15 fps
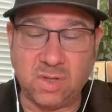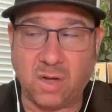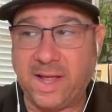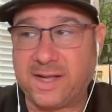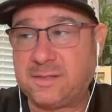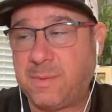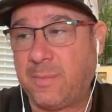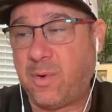No,
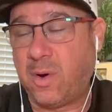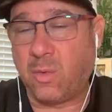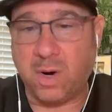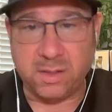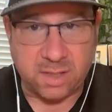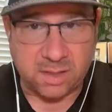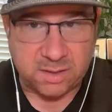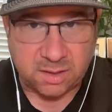that's my point. We're
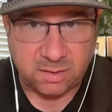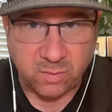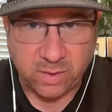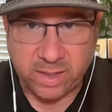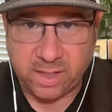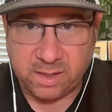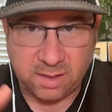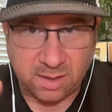all dust in the
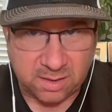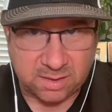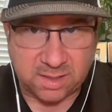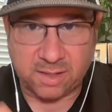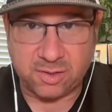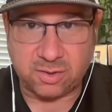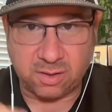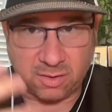wind,
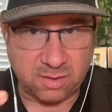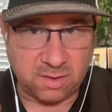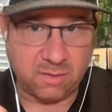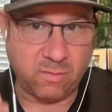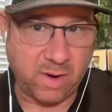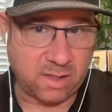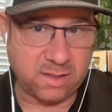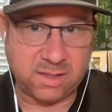etc. The
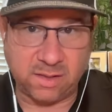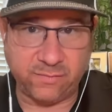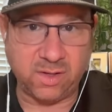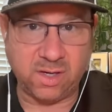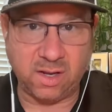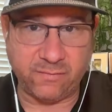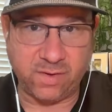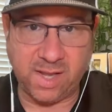
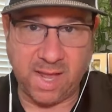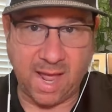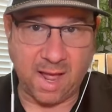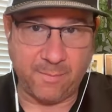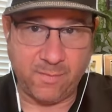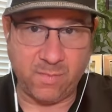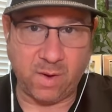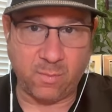relativity of it. Yeah,
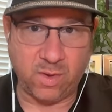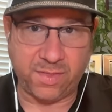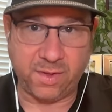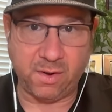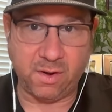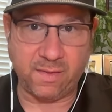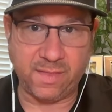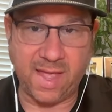I'm with
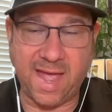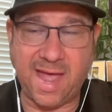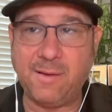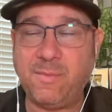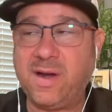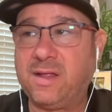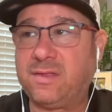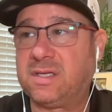you on that.
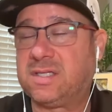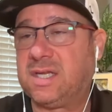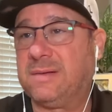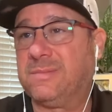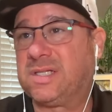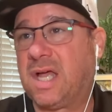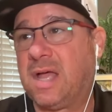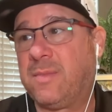But at the
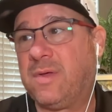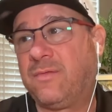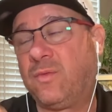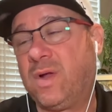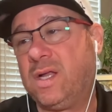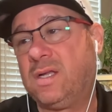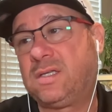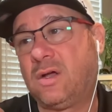same time, if
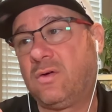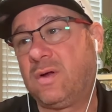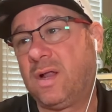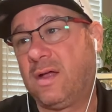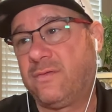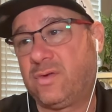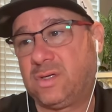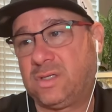we don't
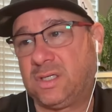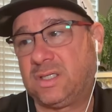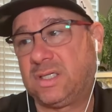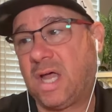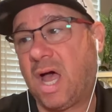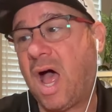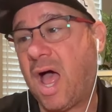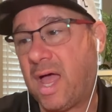ever
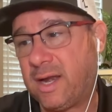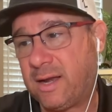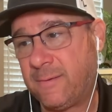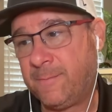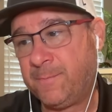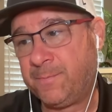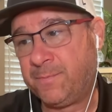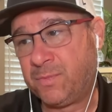decide,
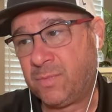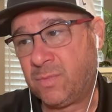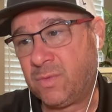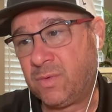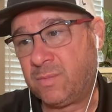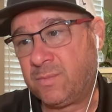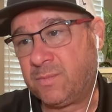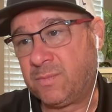
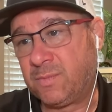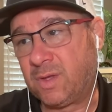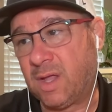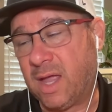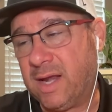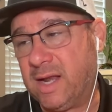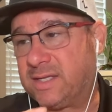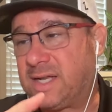
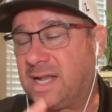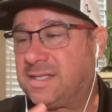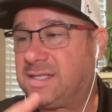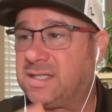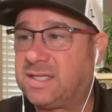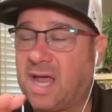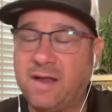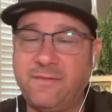and it's not
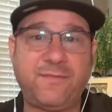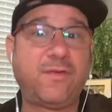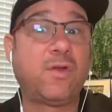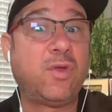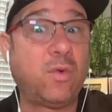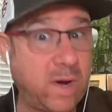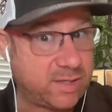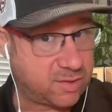decide for
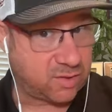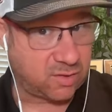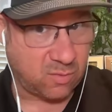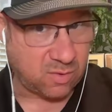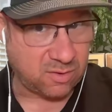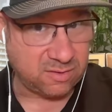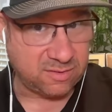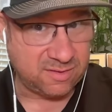the rest of the
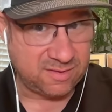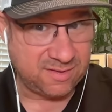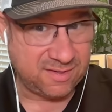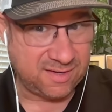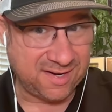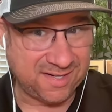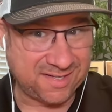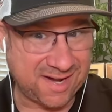world,
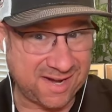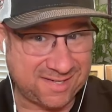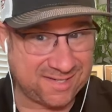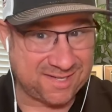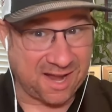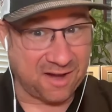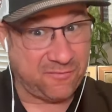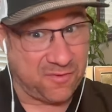and it's not
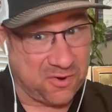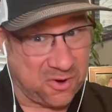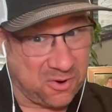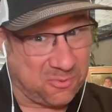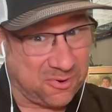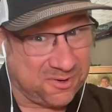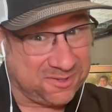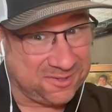decide for your
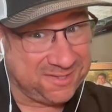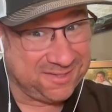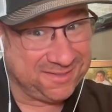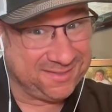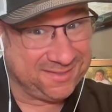world,